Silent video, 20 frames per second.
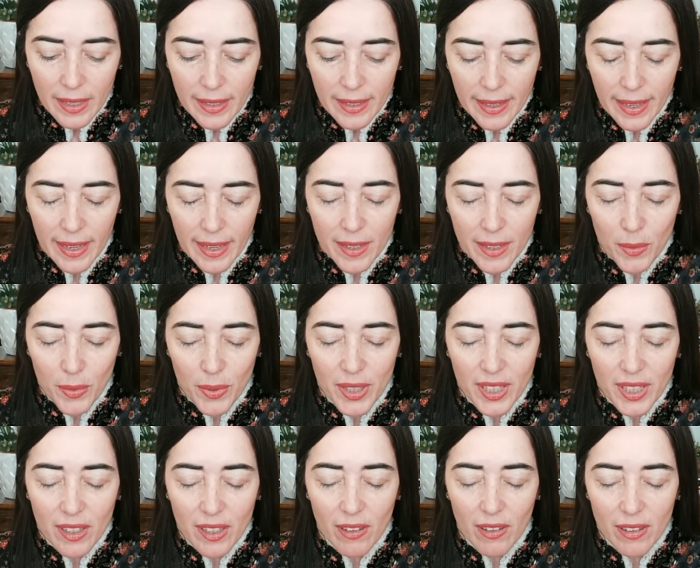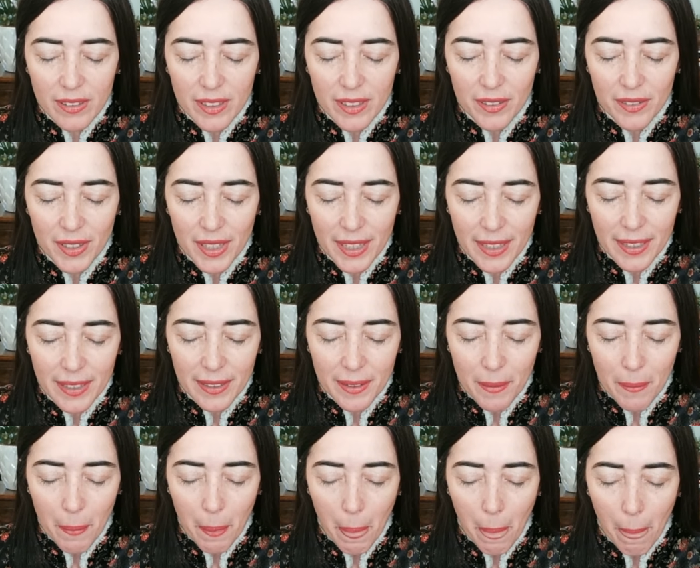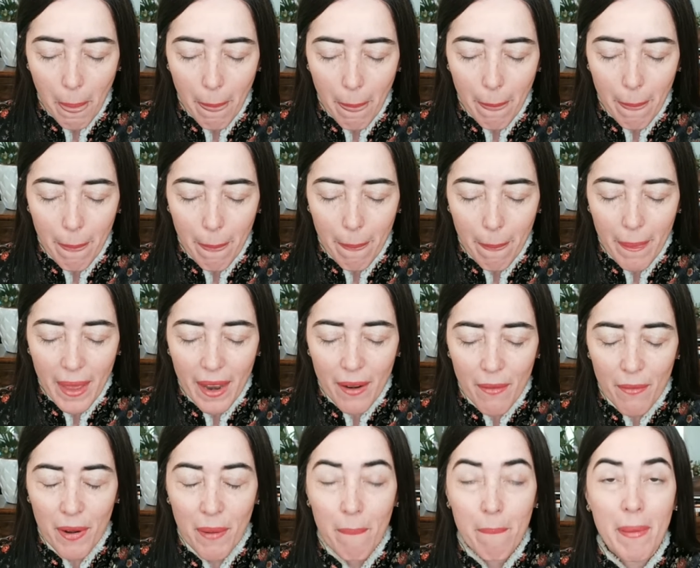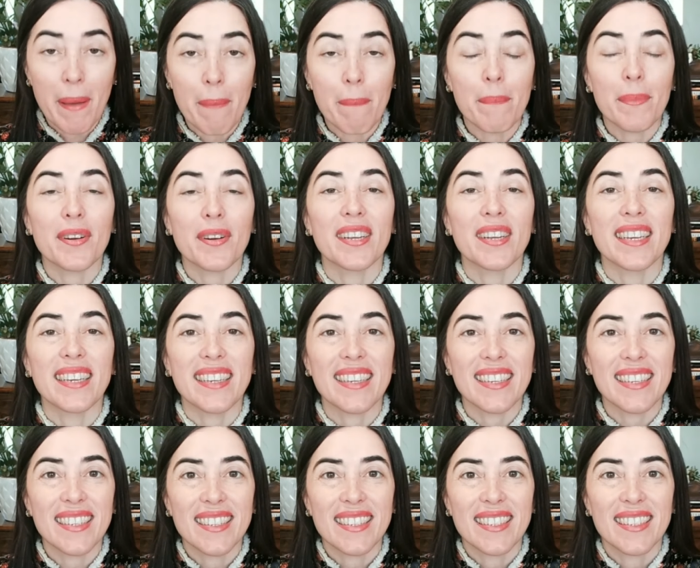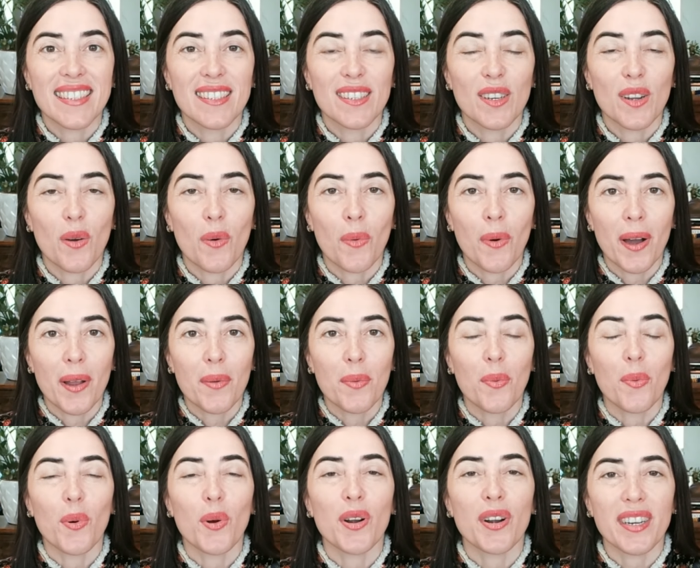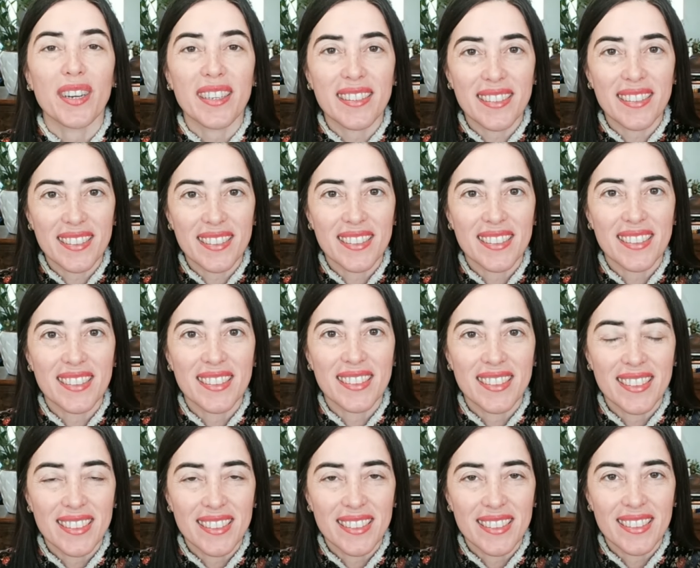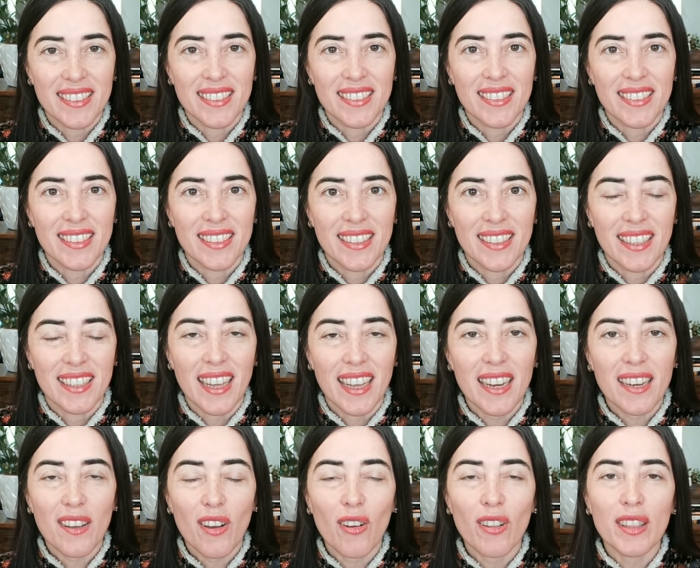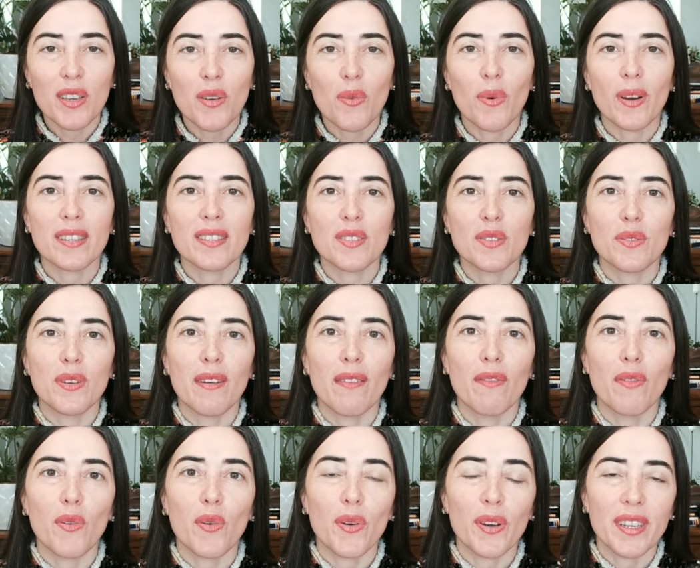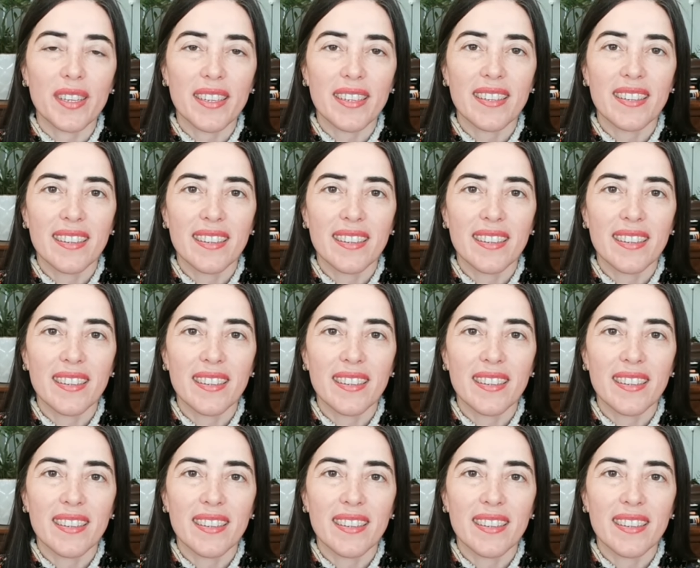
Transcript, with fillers: Can we cultivate remembering what works? Not only what to avoid,